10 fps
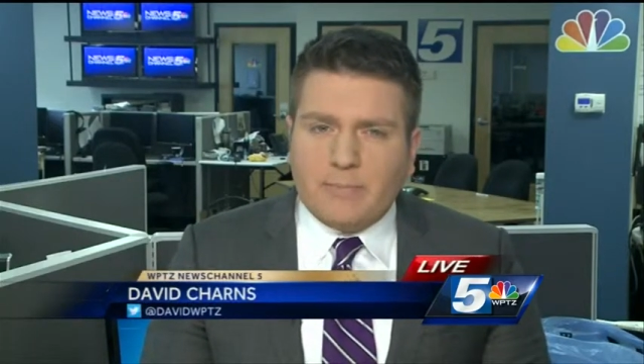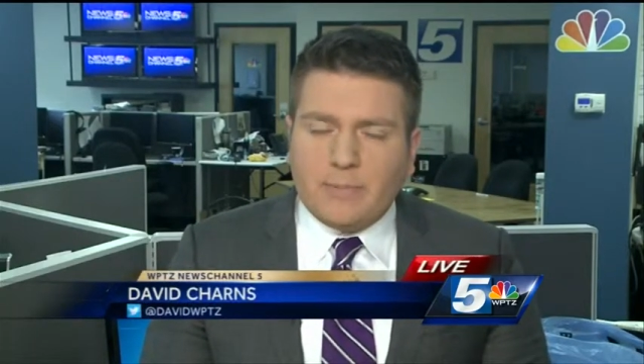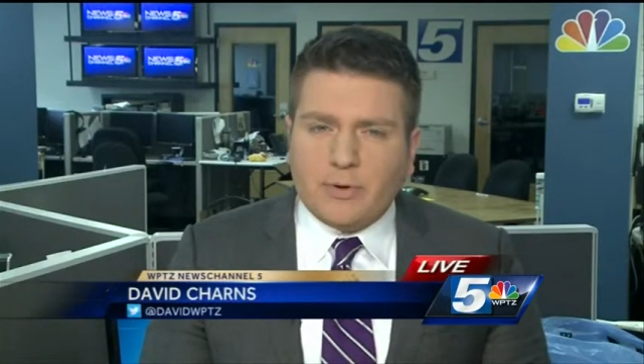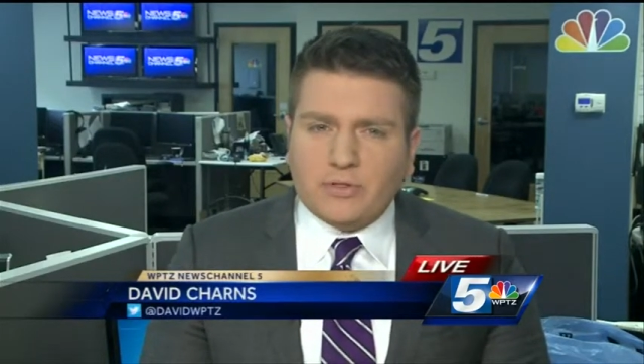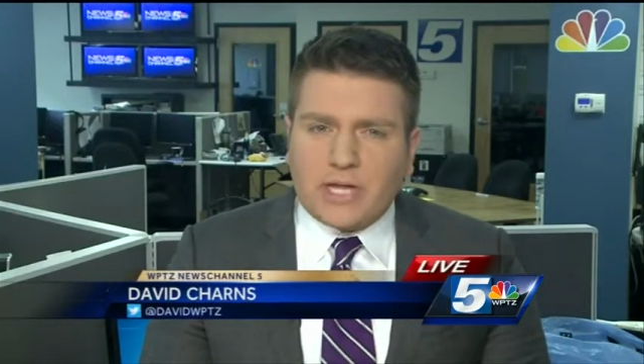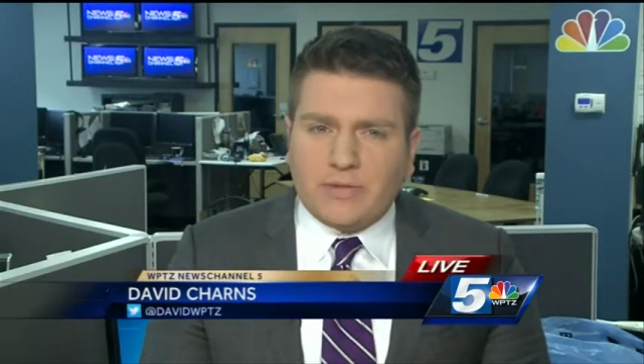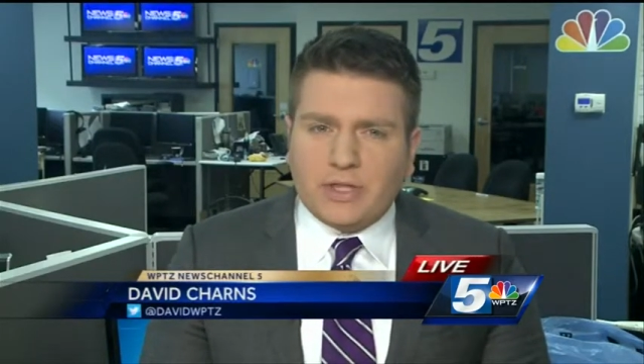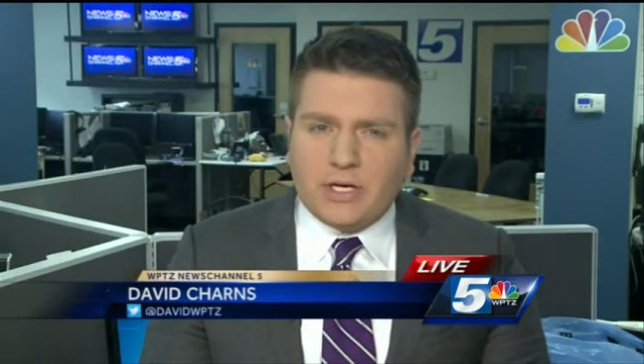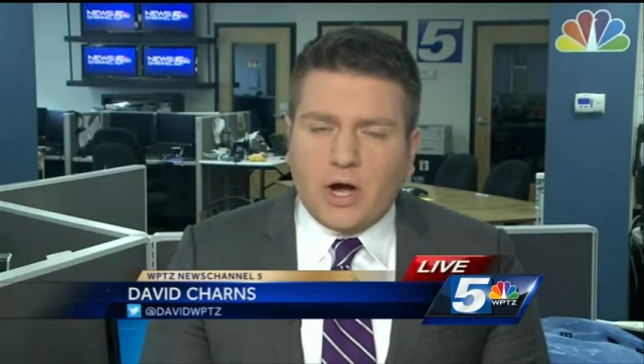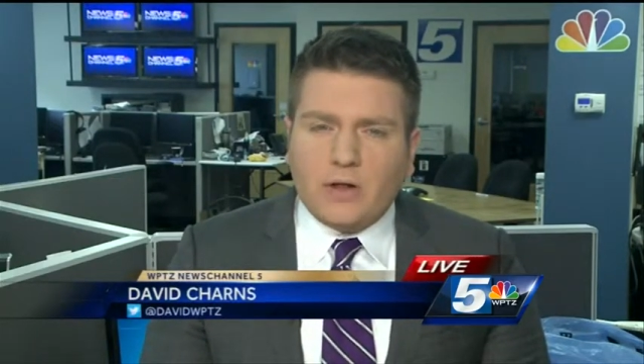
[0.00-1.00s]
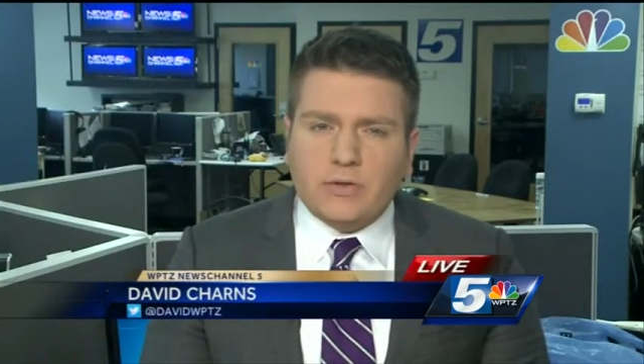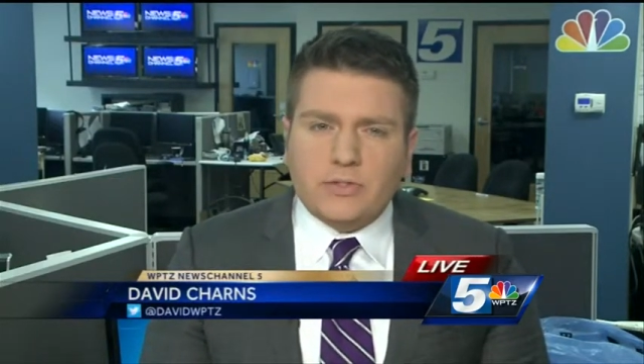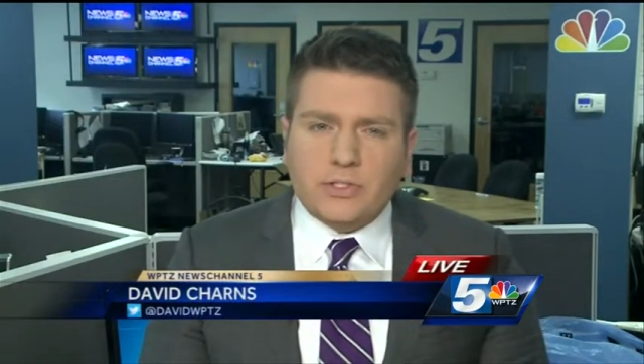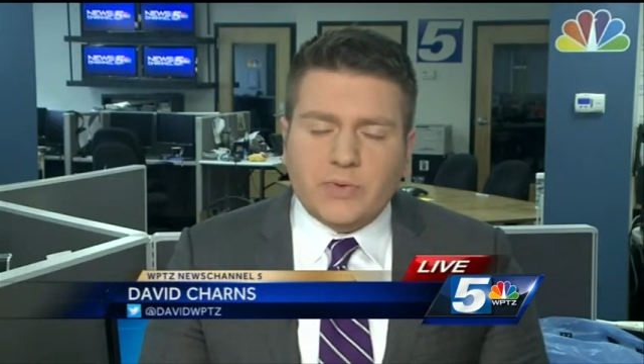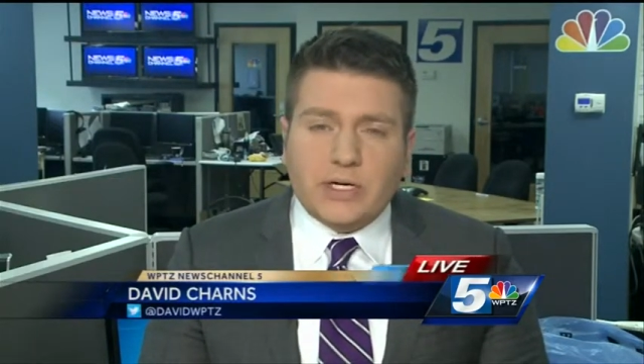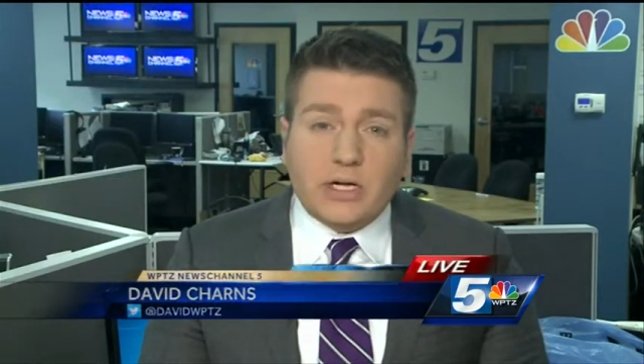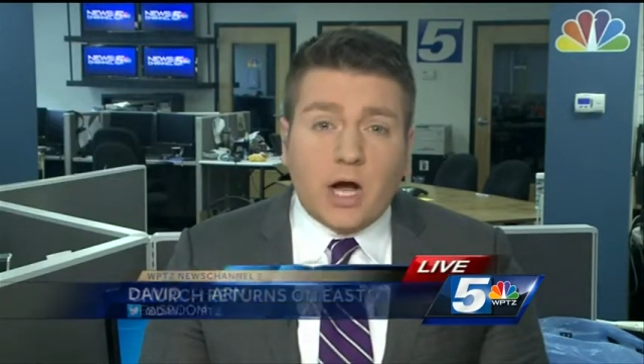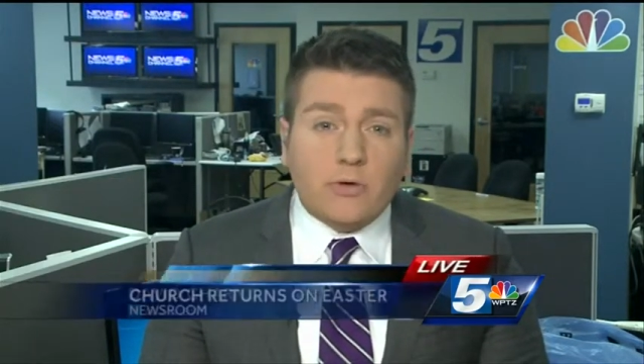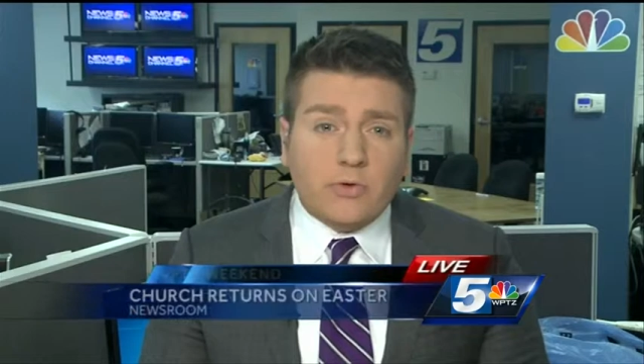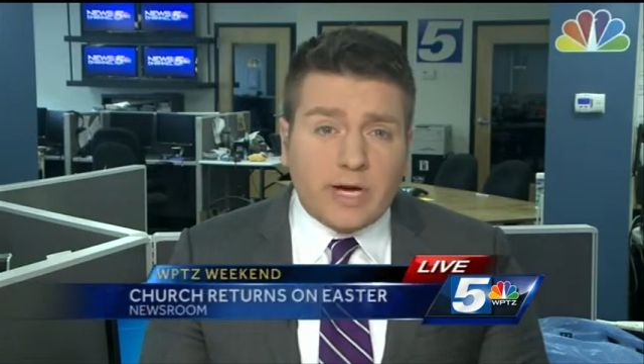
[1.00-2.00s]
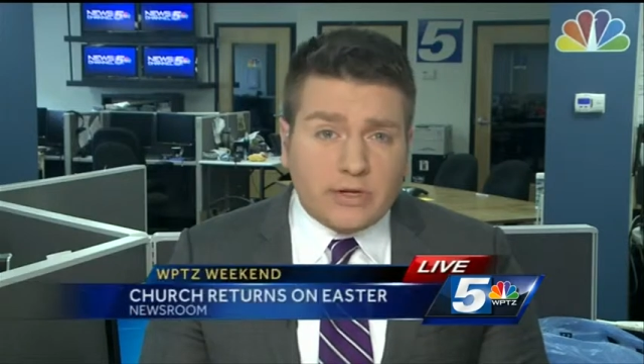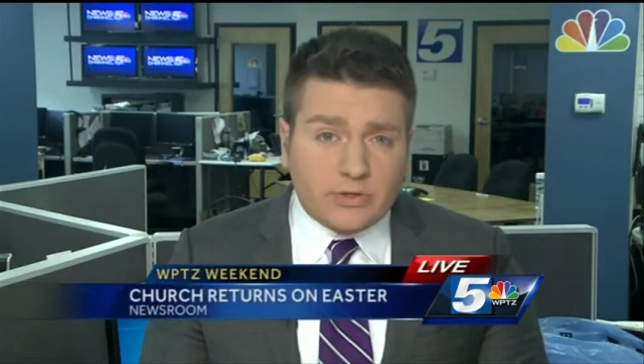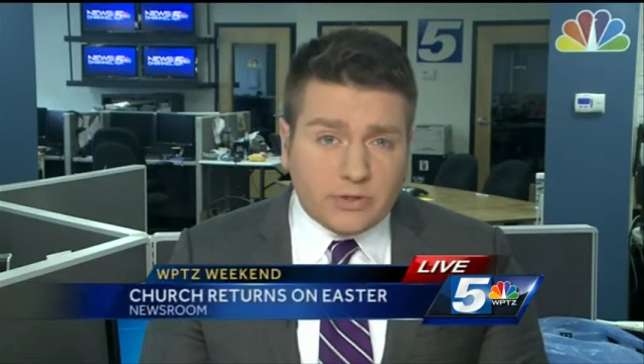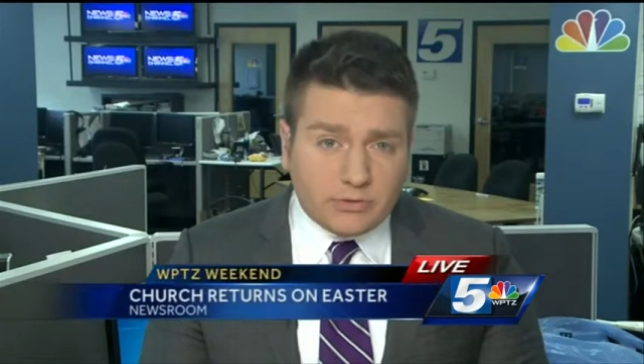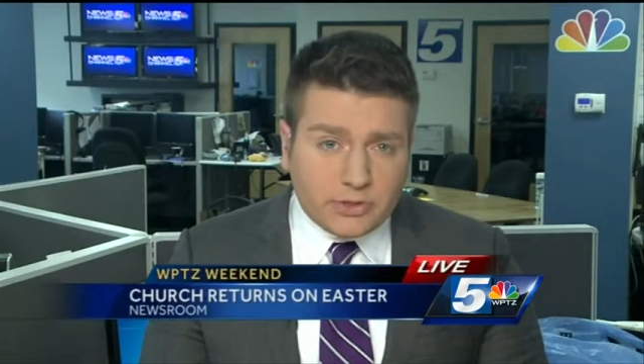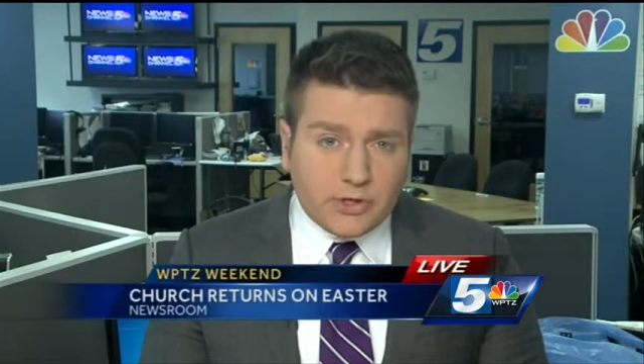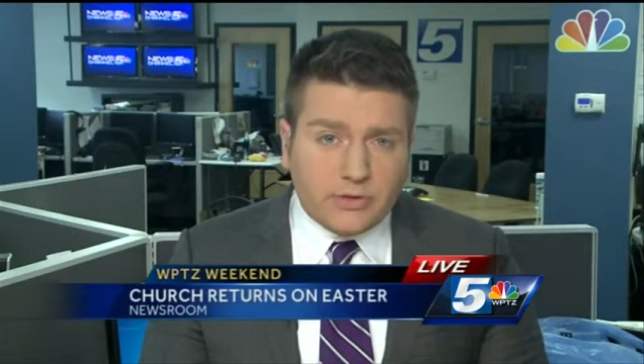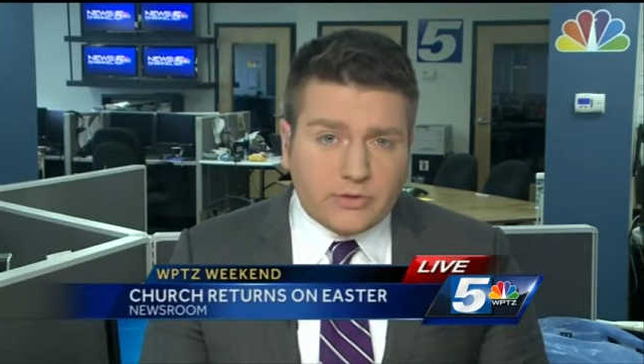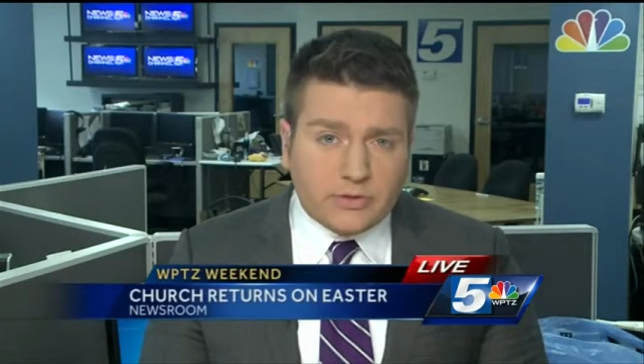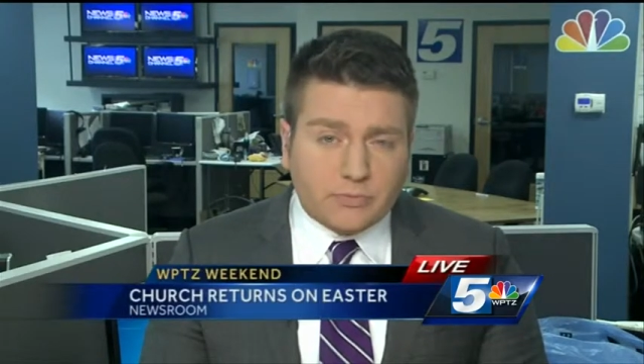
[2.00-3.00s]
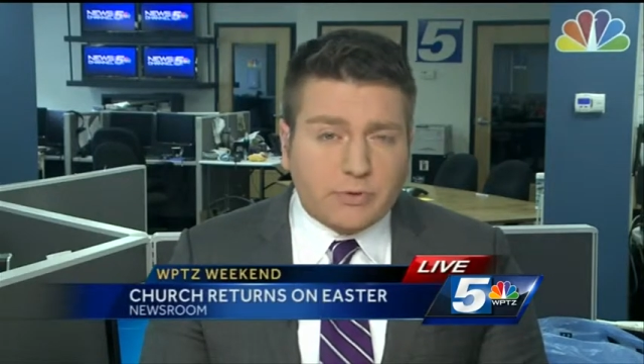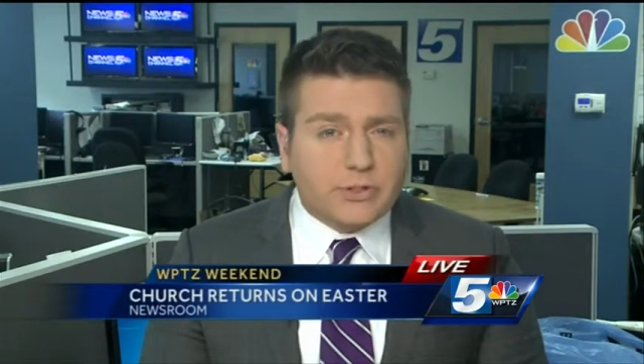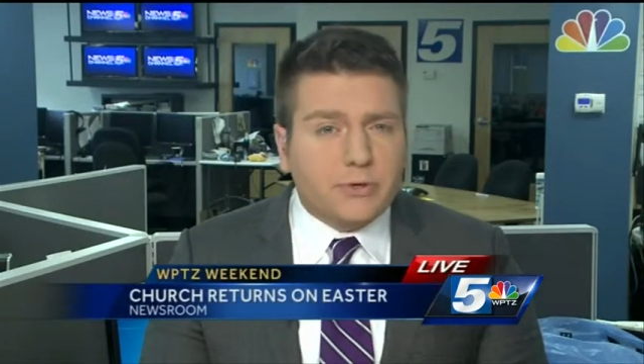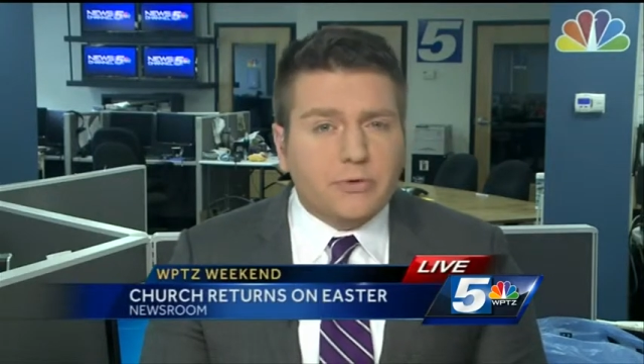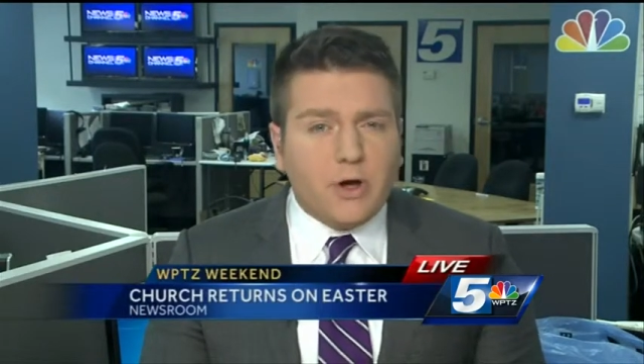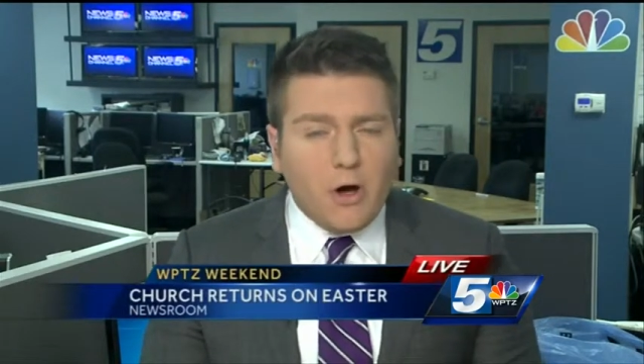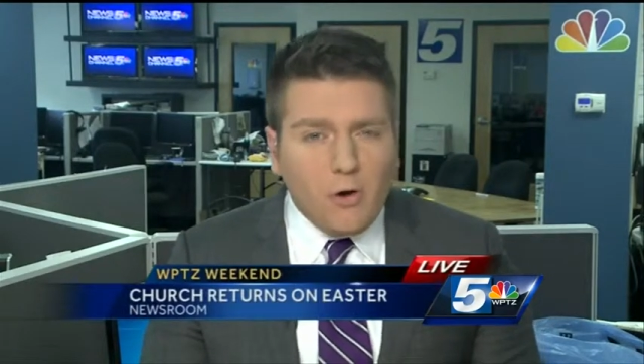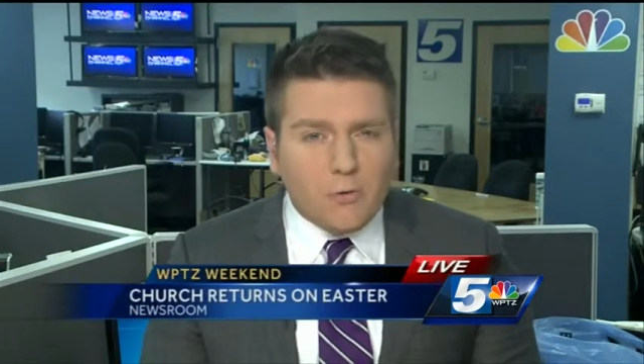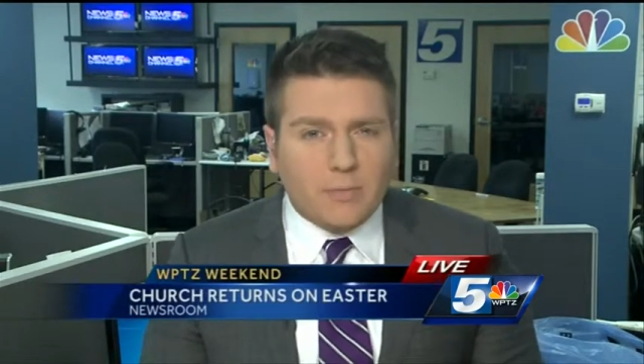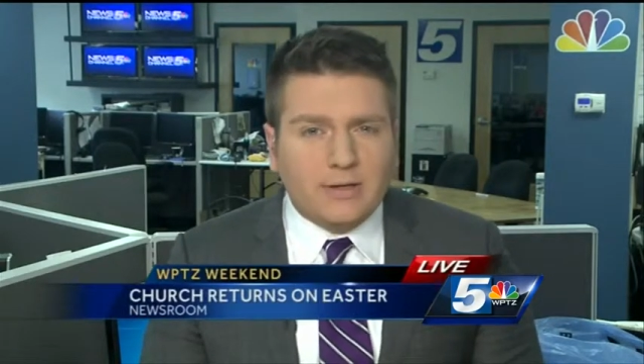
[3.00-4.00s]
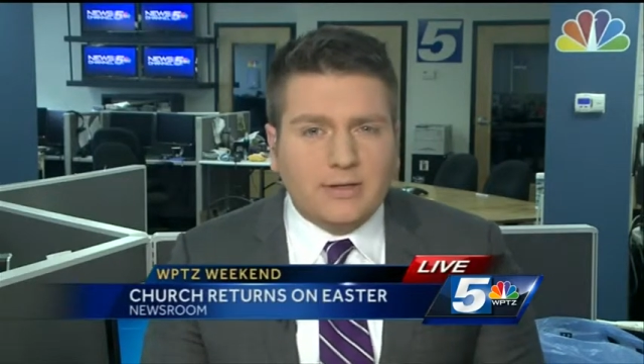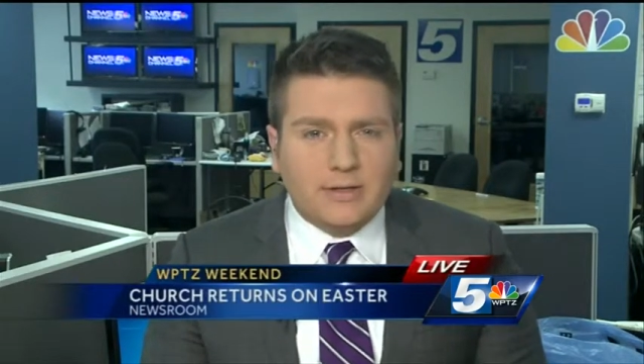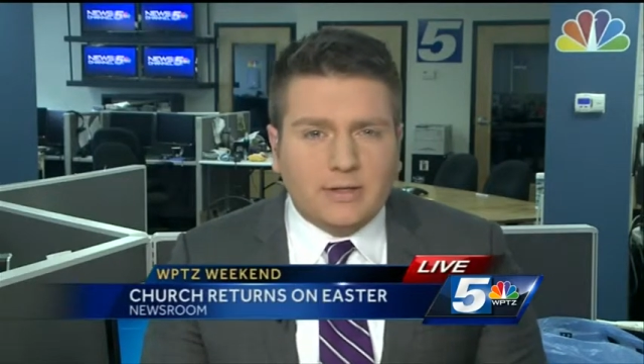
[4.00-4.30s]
Members at the College Street Congregational Church returned home